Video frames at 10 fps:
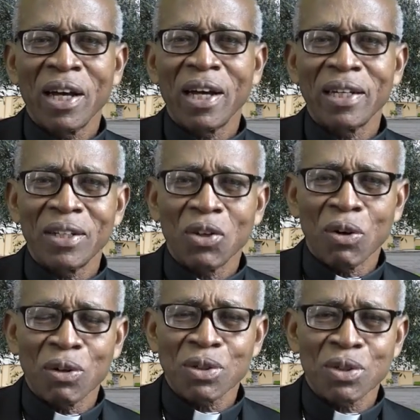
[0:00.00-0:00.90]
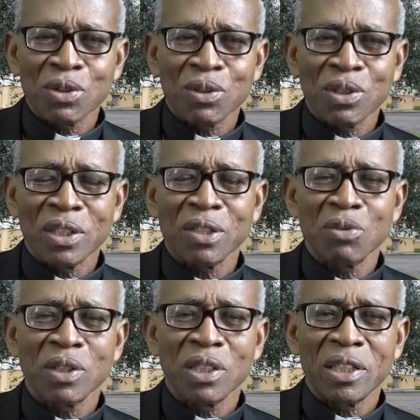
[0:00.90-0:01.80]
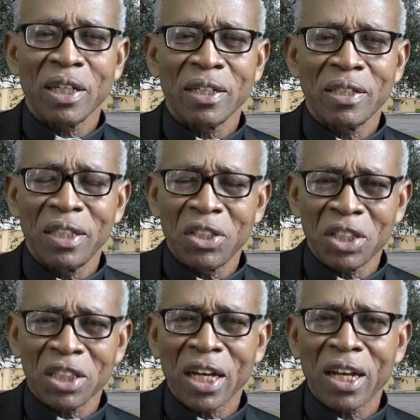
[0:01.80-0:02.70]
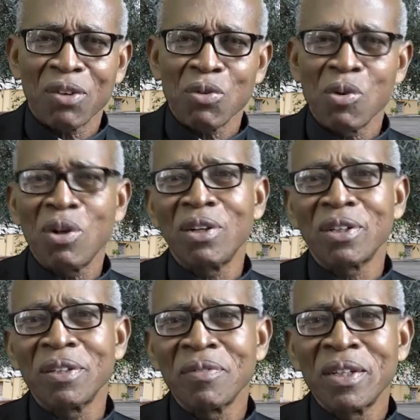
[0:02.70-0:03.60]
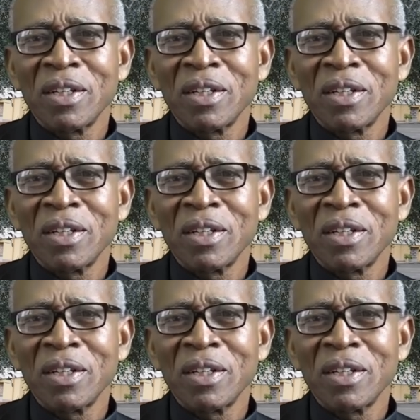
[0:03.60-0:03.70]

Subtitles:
and also deal with the digital world,